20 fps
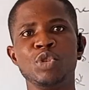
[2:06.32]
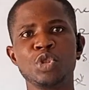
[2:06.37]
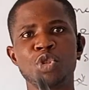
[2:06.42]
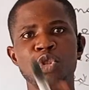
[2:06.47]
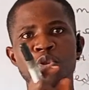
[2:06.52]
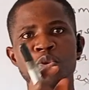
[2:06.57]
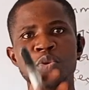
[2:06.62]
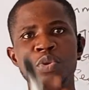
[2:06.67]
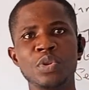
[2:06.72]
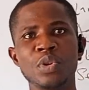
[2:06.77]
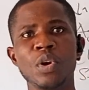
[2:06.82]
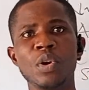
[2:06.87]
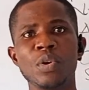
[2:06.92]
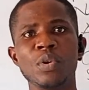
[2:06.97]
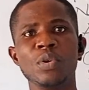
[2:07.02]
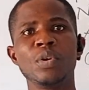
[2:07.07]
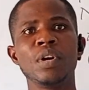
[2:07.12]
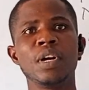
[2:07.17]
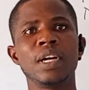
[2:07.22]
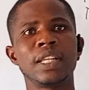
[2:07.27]
you should
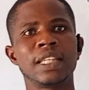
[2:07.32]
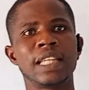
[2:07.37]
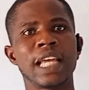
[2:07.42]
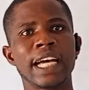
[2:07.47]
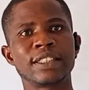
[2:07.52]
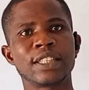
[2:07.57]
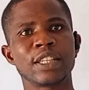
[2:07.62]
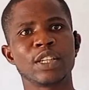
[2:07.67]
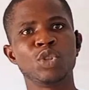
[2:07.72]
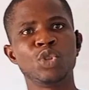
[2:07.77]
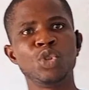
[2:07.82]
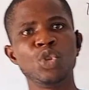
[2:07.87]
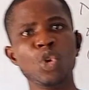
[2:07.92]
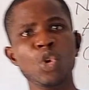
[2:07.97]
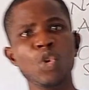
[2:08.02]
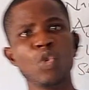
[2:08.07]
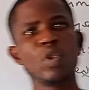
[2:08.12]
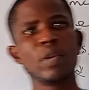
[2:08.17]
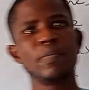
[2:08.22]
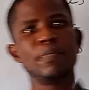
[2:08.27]
know that
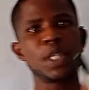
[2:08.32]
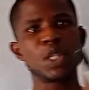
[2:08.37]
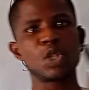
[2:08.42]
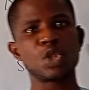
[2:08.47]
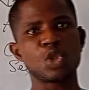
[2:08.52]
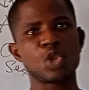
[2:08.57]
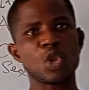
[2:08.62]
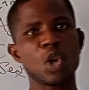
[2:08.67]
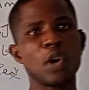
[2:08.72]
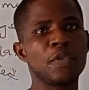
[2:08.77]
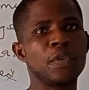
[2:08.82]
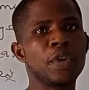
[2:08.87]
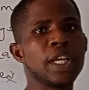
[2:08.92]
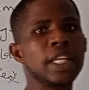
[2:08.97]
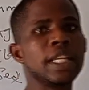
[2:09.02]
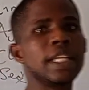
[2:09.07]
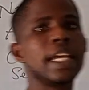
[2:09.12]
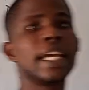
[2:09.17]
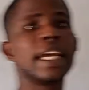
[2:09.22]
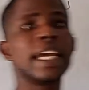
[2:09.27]
you will be
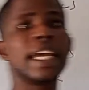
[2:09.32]
storing